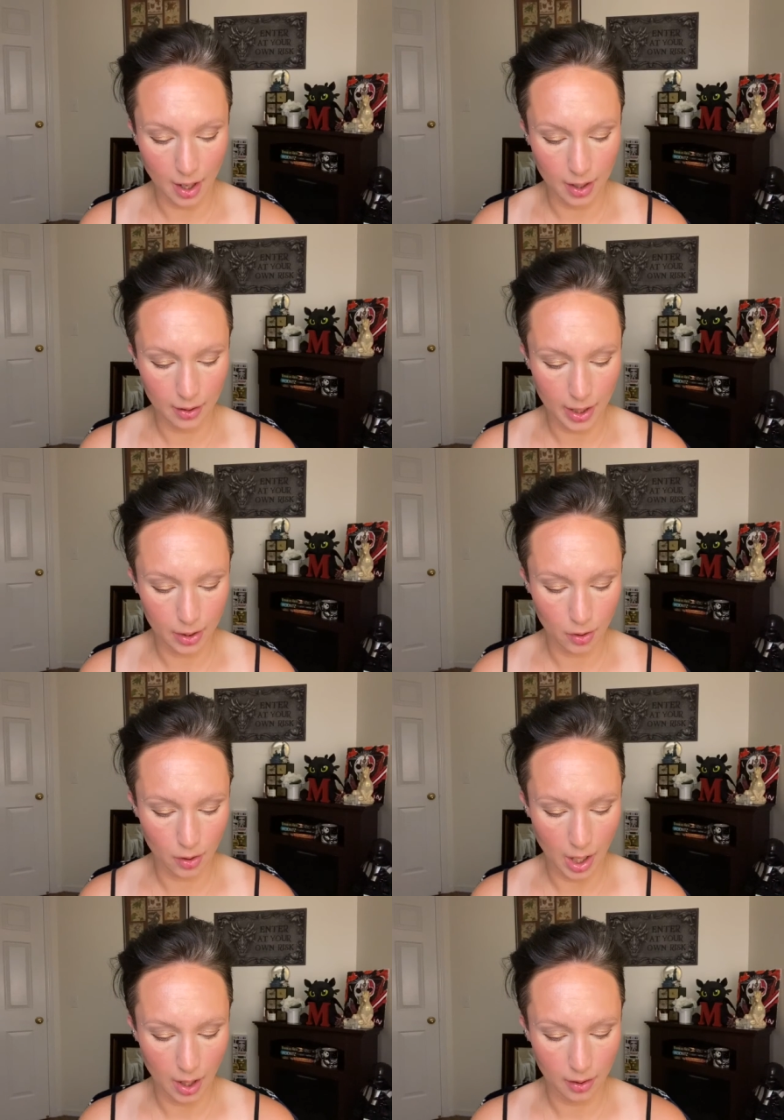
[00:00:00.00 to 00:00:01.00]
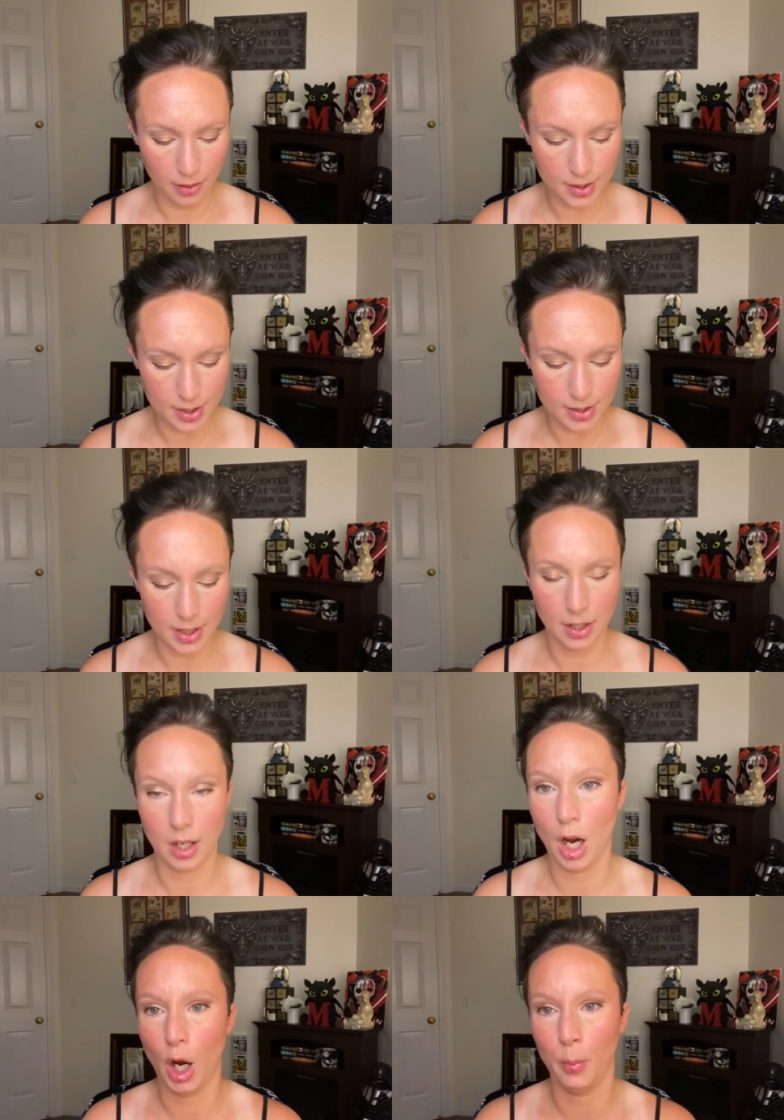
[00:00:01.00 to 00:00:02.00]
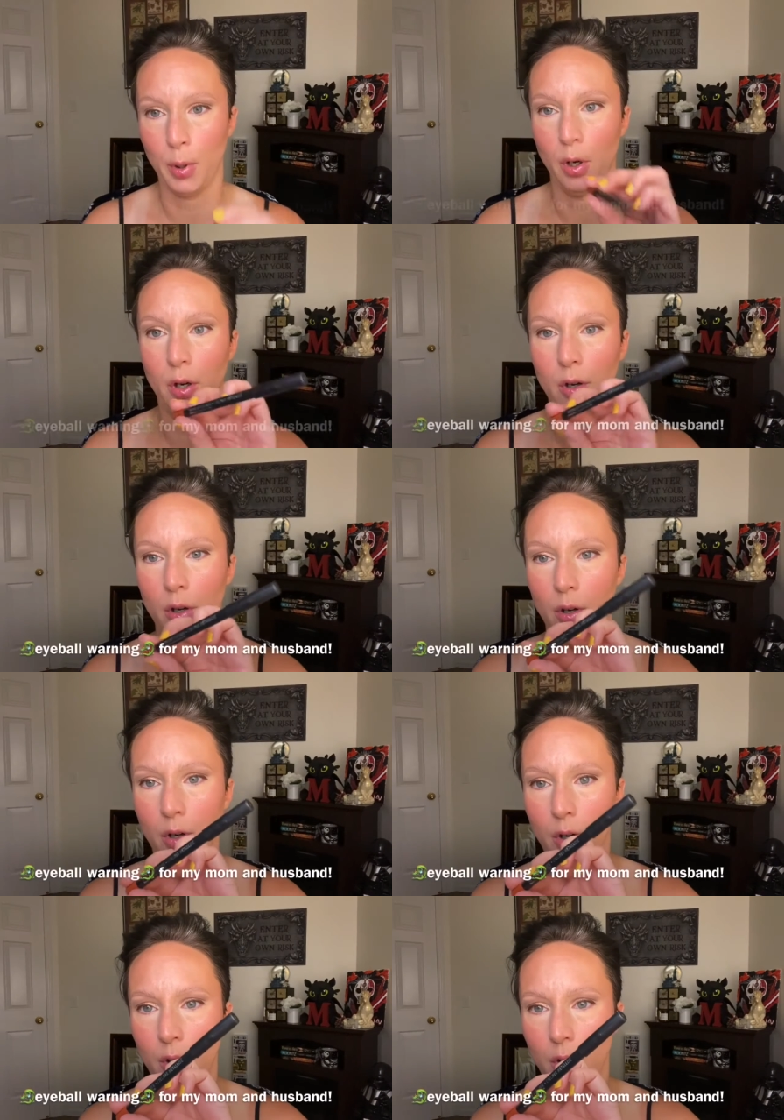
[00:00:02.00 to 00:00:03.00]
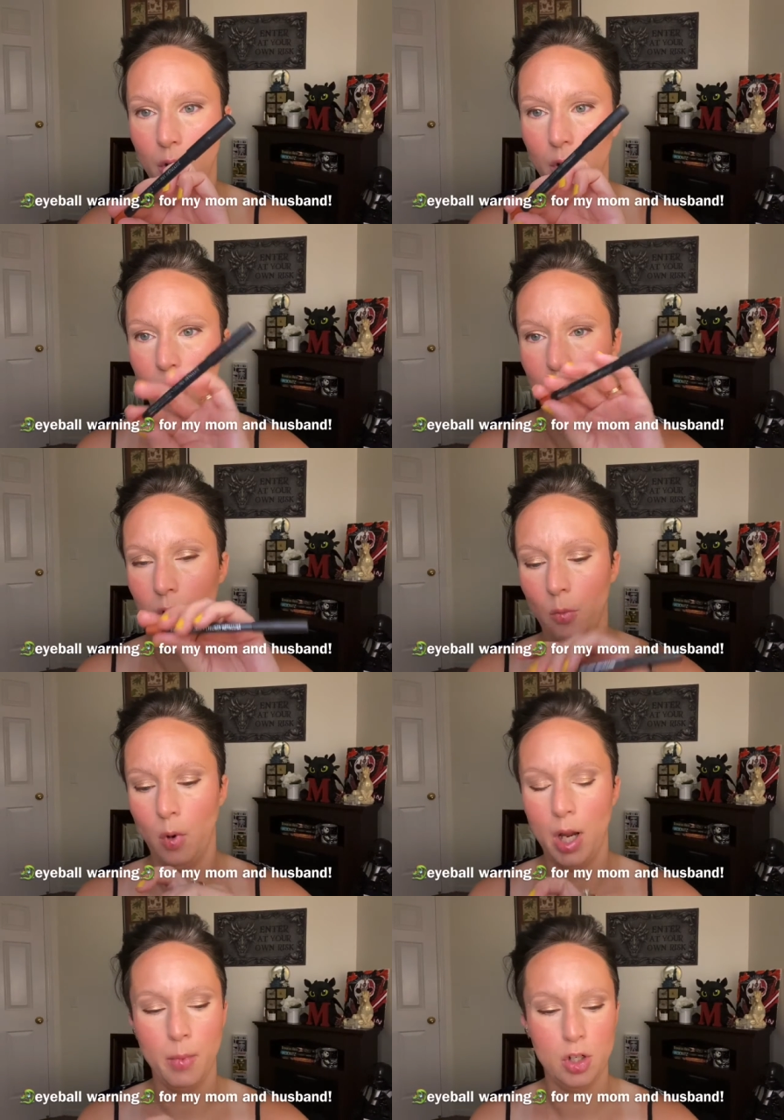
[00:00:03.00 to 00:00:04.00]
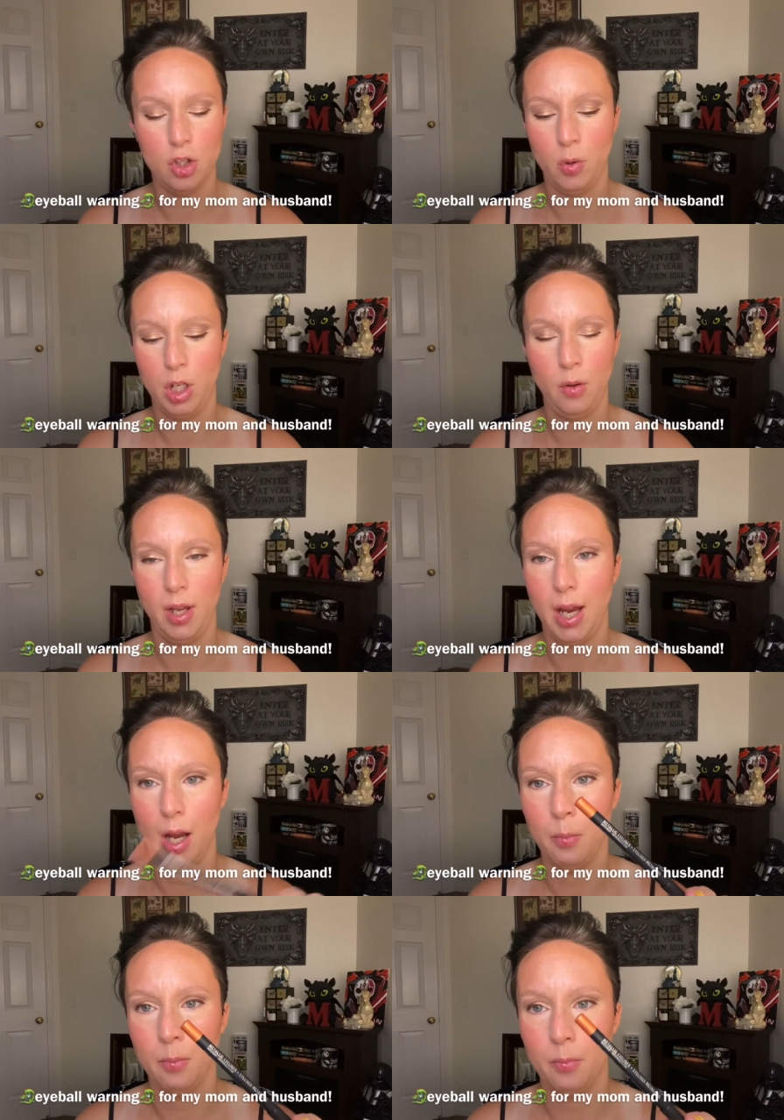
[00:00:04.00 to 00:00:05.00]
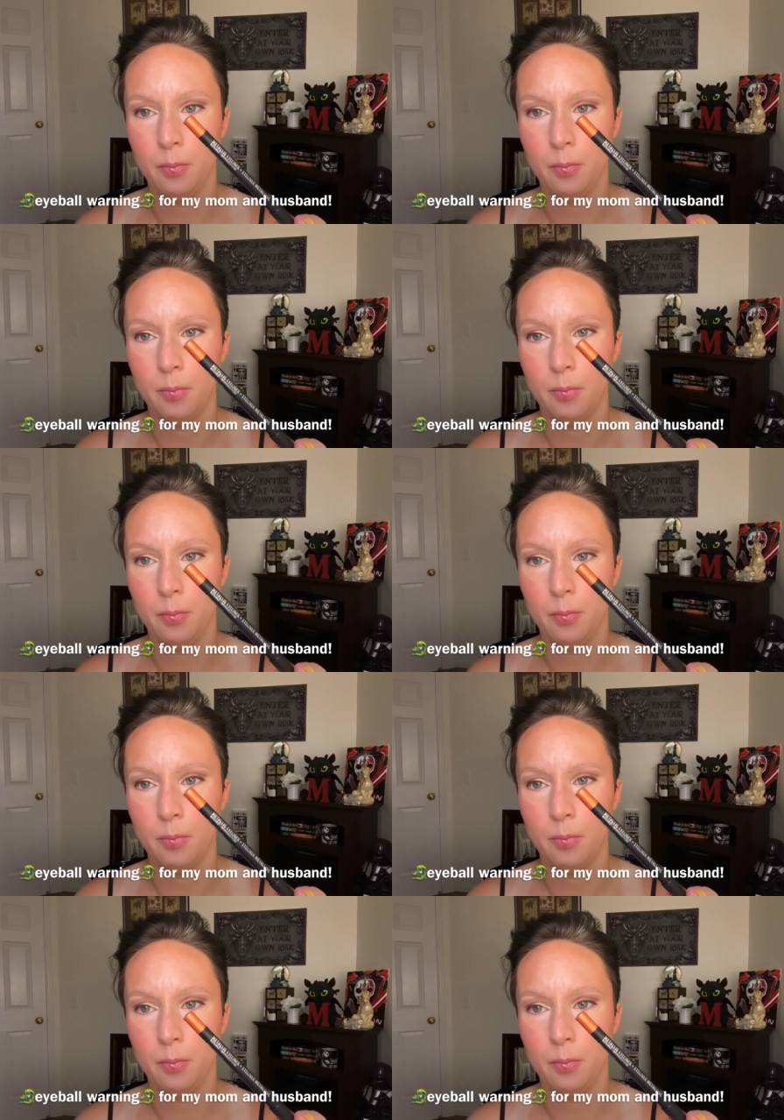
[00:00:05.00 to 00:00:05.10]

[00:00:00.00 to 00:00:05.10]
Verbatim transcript: Eyeliner, and this is in Copper. Why am I showing you the cap?